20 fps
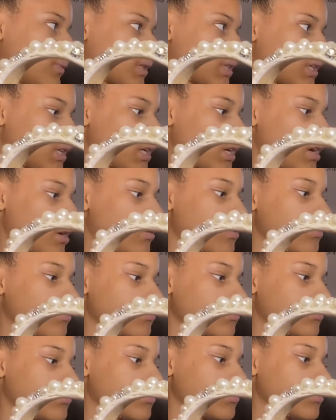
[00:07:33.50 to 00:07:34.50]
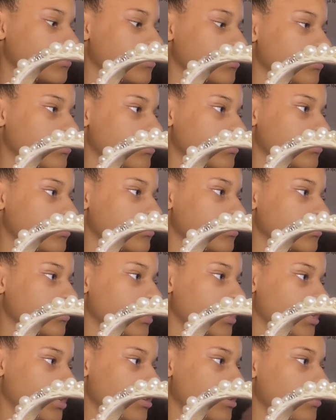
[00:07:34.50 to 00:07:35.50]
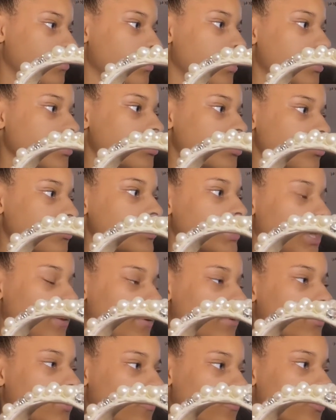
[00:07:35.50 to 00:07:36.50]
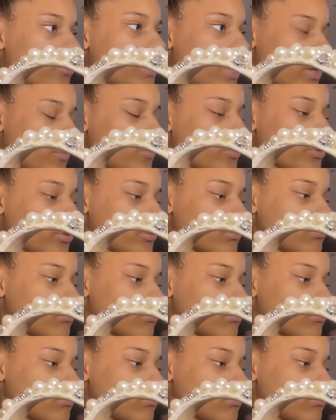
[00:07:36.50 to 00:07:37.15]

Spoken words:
to get out. And you are too taking off your diaper.